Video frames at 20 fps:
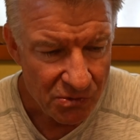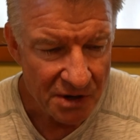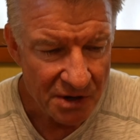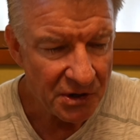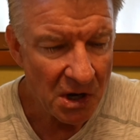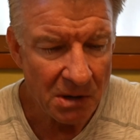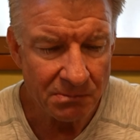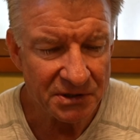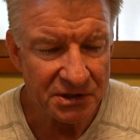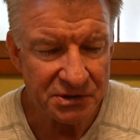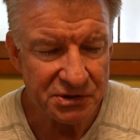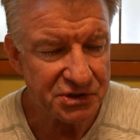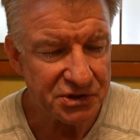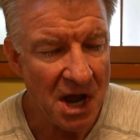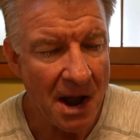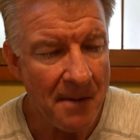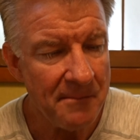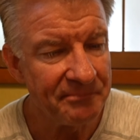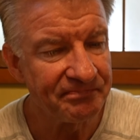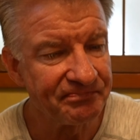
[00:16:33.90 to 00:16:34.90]
Nope, they're the
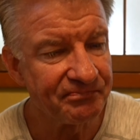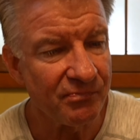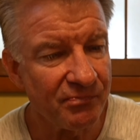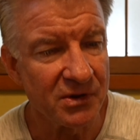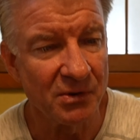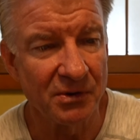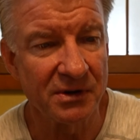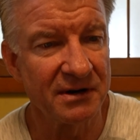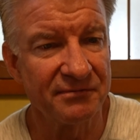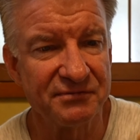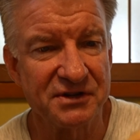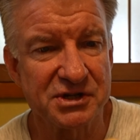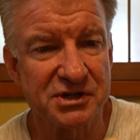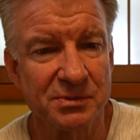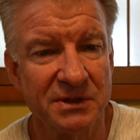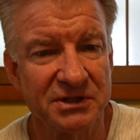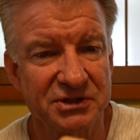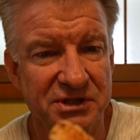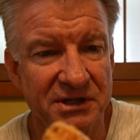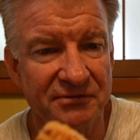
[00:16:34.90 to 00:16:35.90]
same. Wonder if this
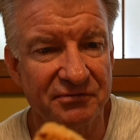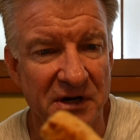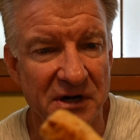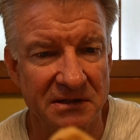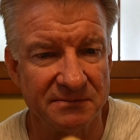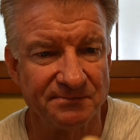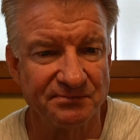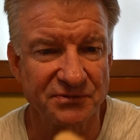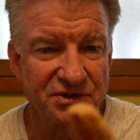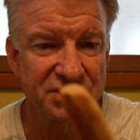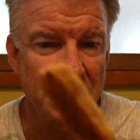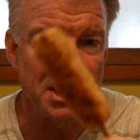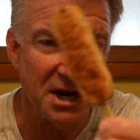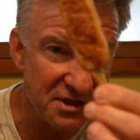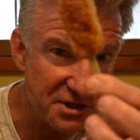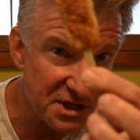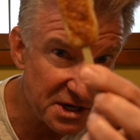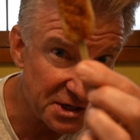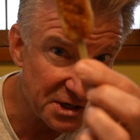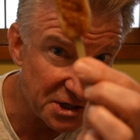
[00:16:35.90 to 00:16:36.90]
one's different. It's on a
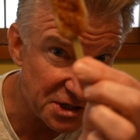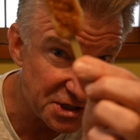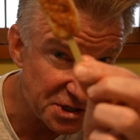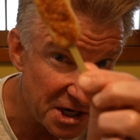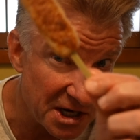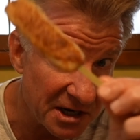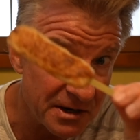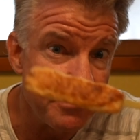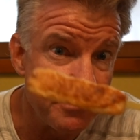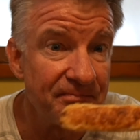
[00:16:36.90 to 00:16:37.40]
thicker stick.